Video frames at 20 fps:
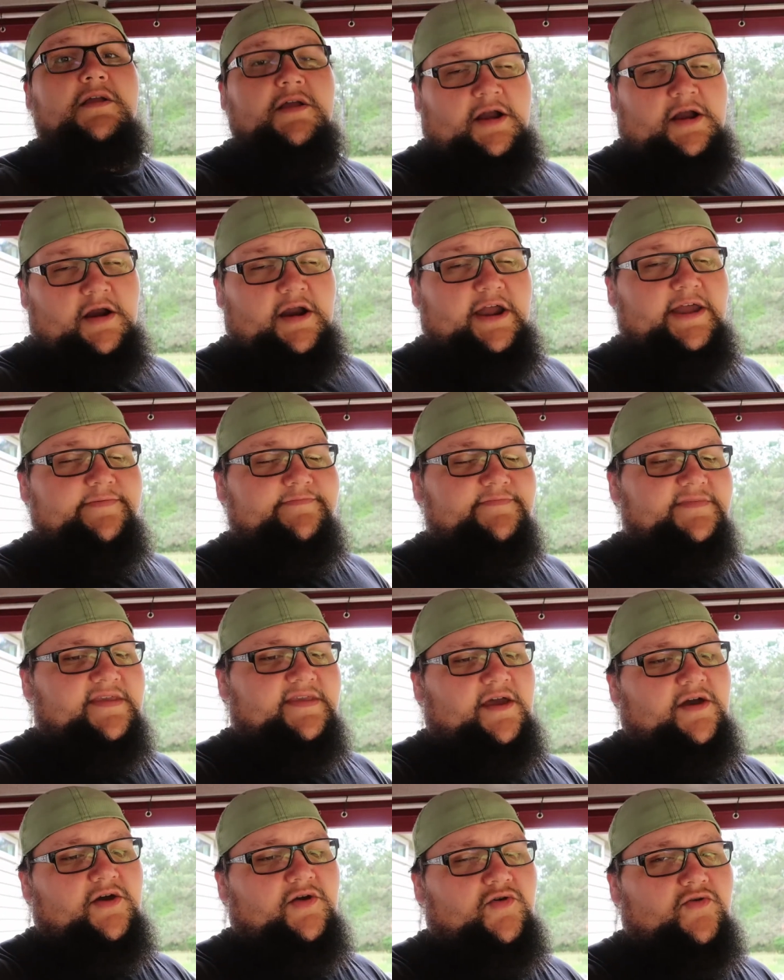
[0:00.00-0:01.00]
All right,
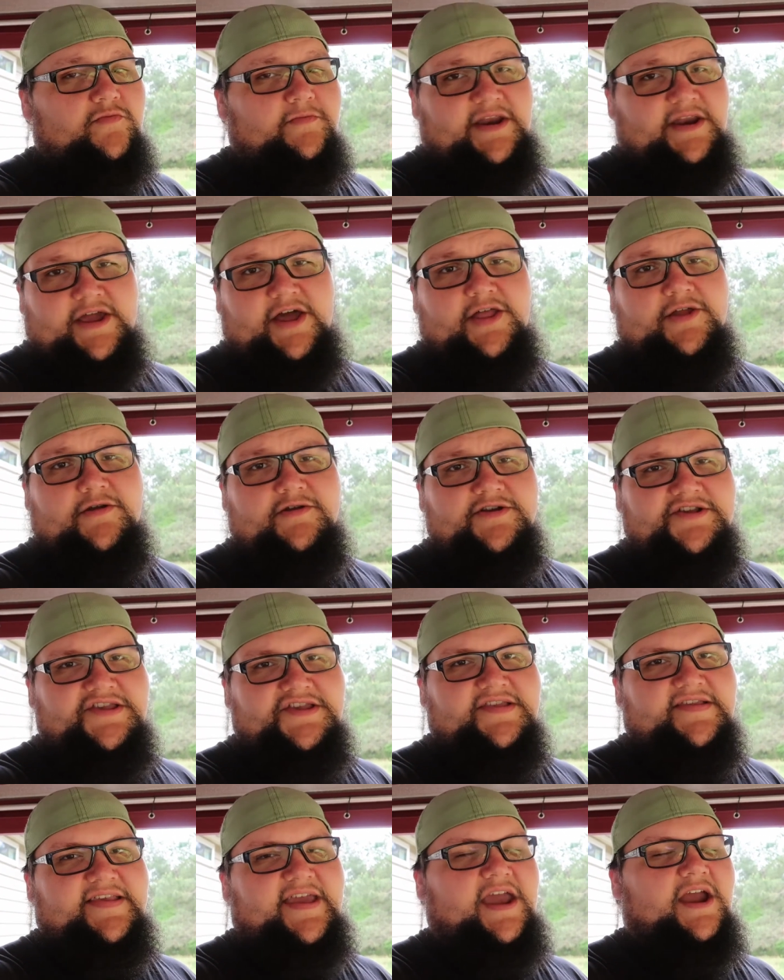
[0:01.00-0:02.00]
so I'm gonna color
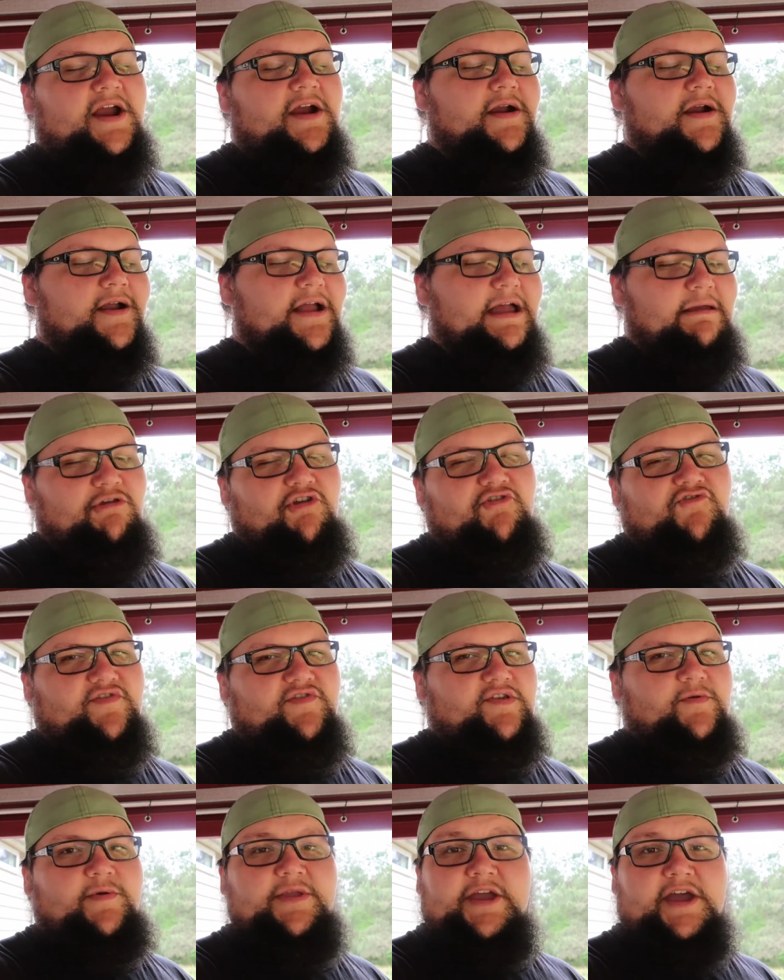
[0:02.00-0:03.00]
Christin's hair. I'm
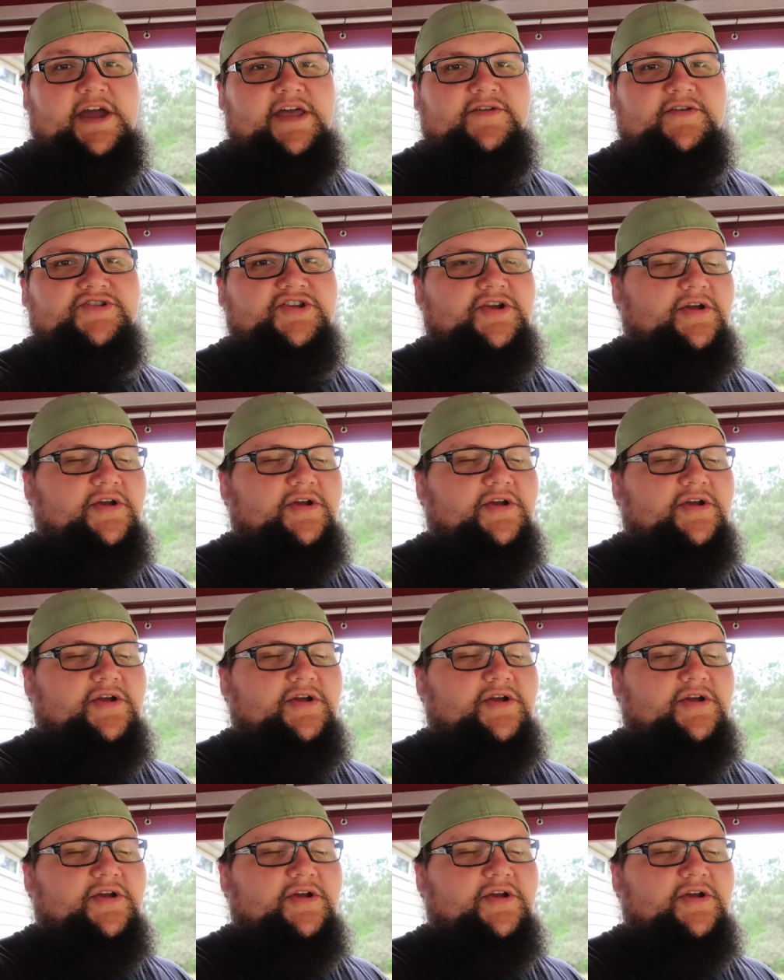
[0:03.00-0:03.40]
usually the one that colors